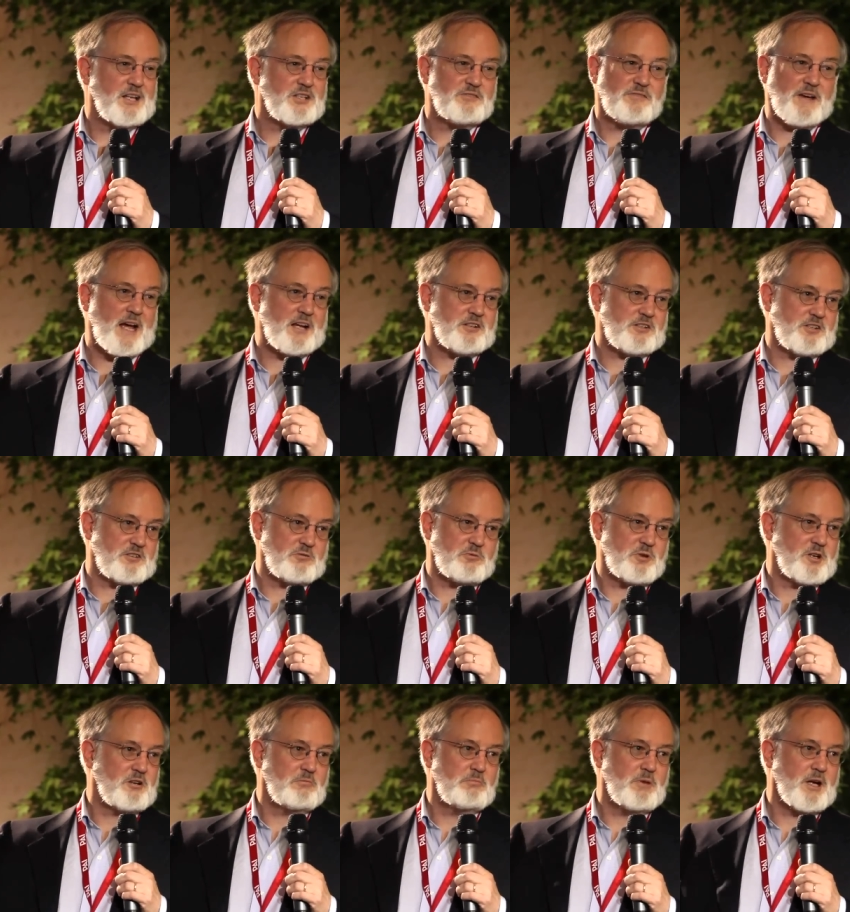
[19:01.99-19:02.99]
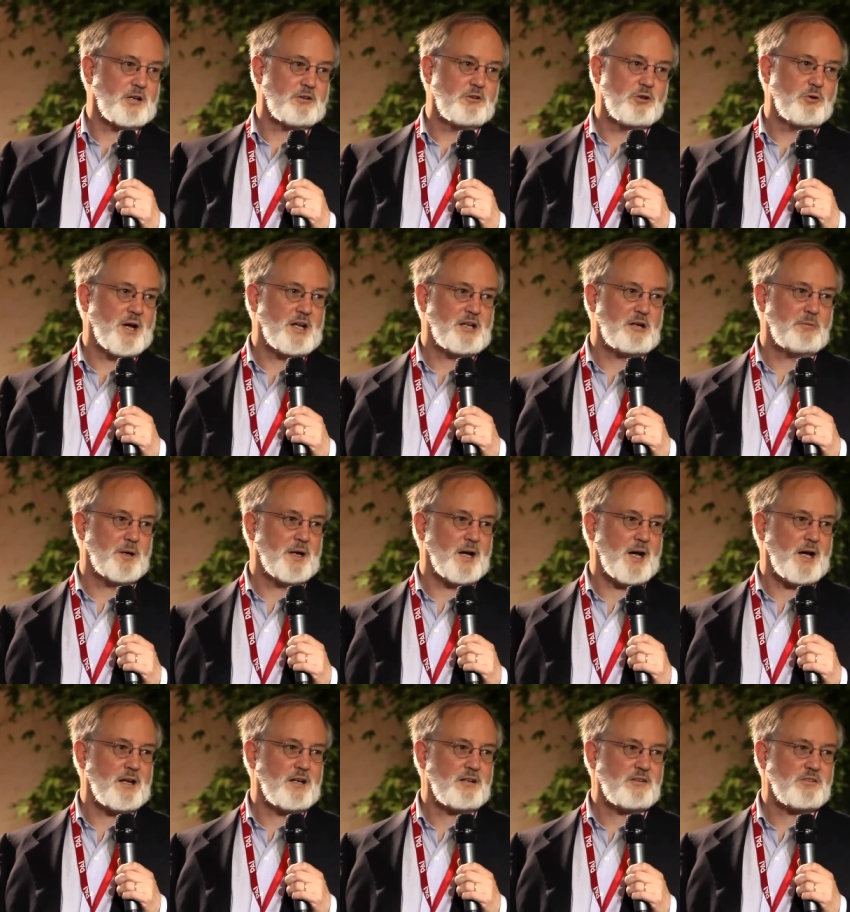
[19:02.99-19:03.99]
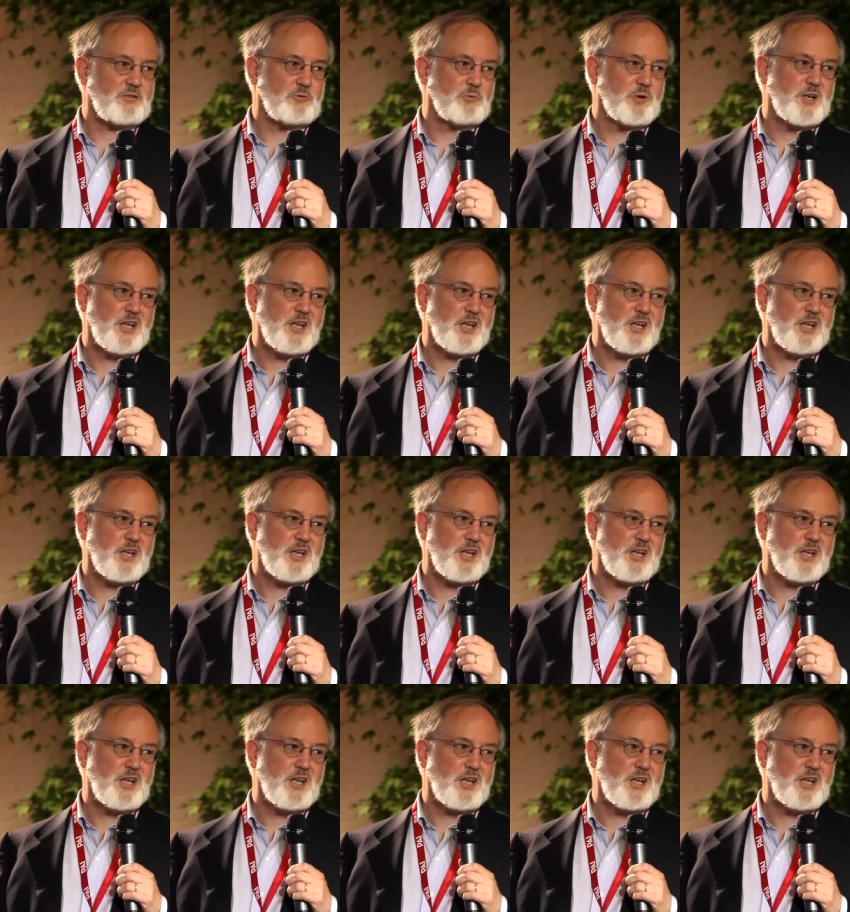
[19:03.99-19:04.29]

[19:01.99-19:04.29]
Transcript: as fast as we can make new antibiotics.